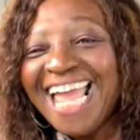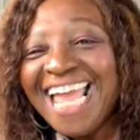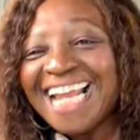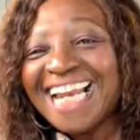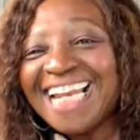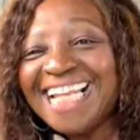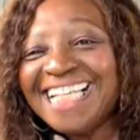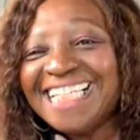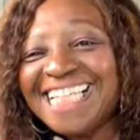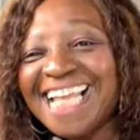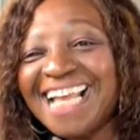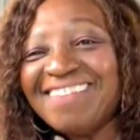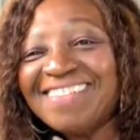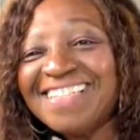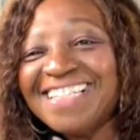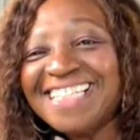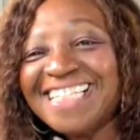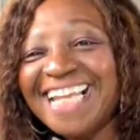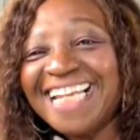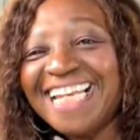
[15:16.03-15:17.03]
Glenn
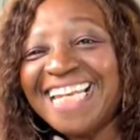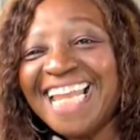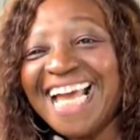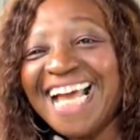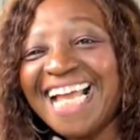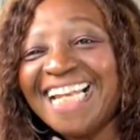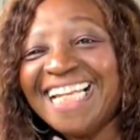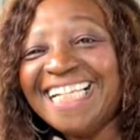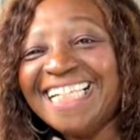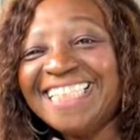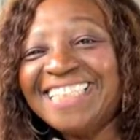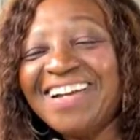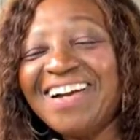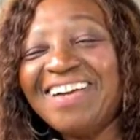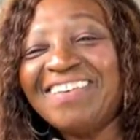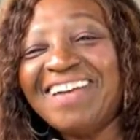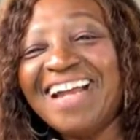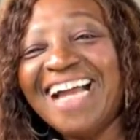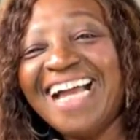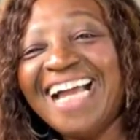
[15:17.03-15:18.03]
Sampson say knowledge.
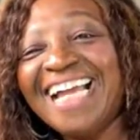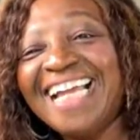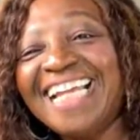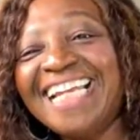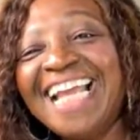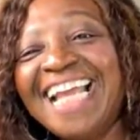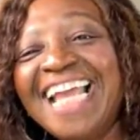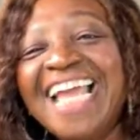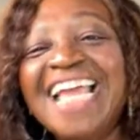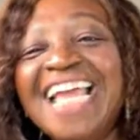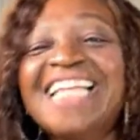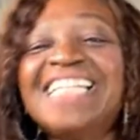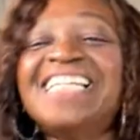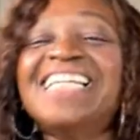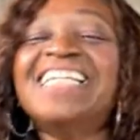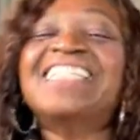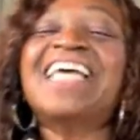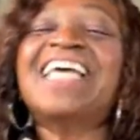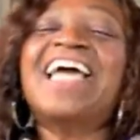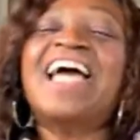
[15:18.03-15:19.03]
All right. So
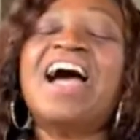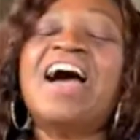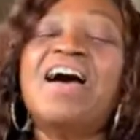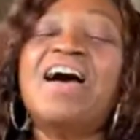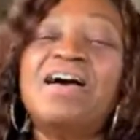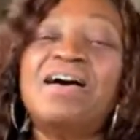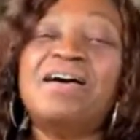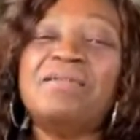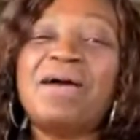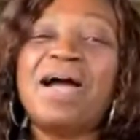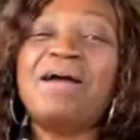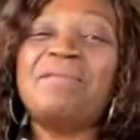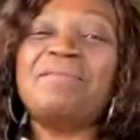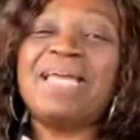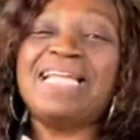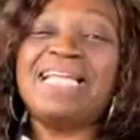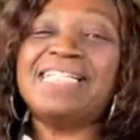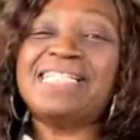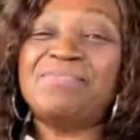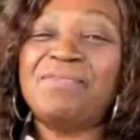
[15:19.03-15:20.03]
he said, I'm
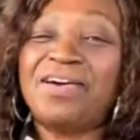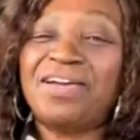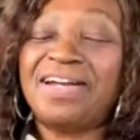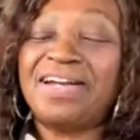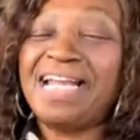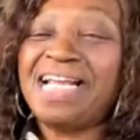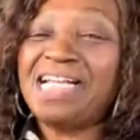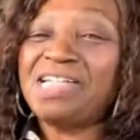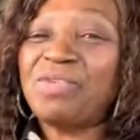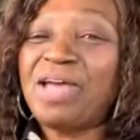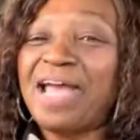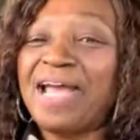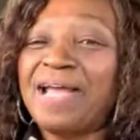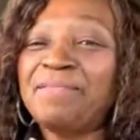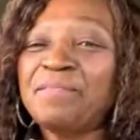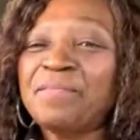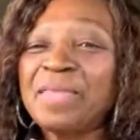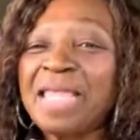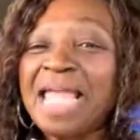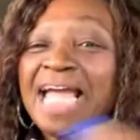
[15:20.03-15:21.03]
getting smarter. That's
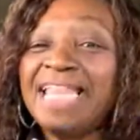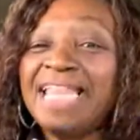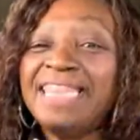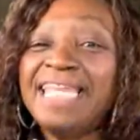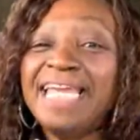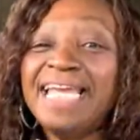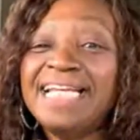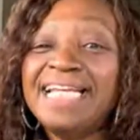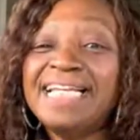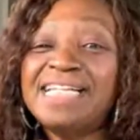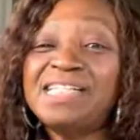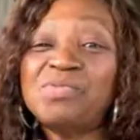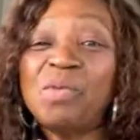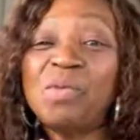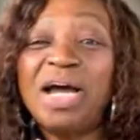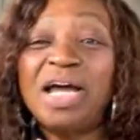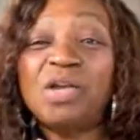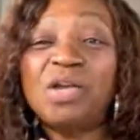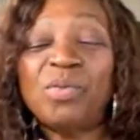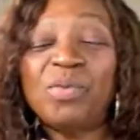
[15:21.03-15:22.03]
right. And then guess
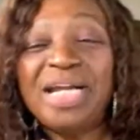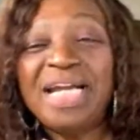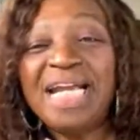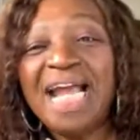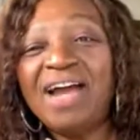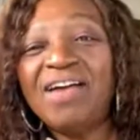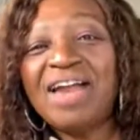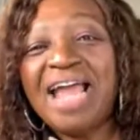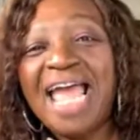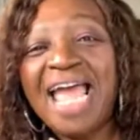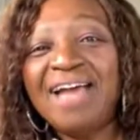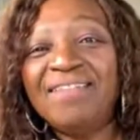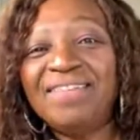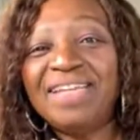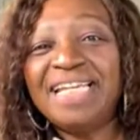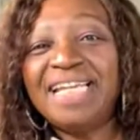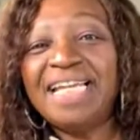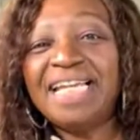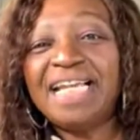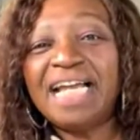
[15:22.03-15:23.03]
what? We are
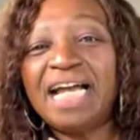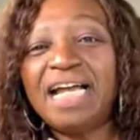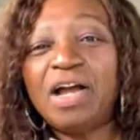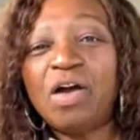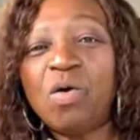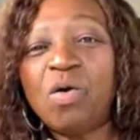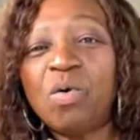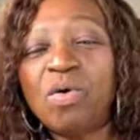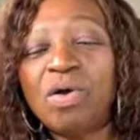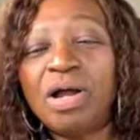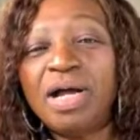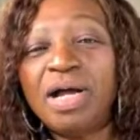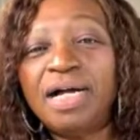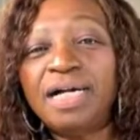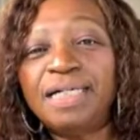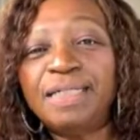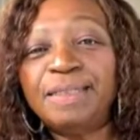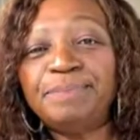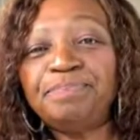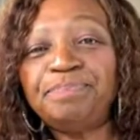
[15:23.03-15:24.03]
having,
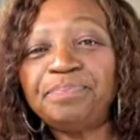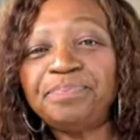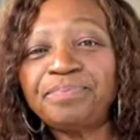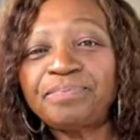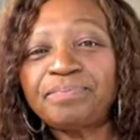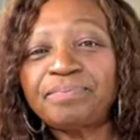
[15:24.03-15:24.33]
I'm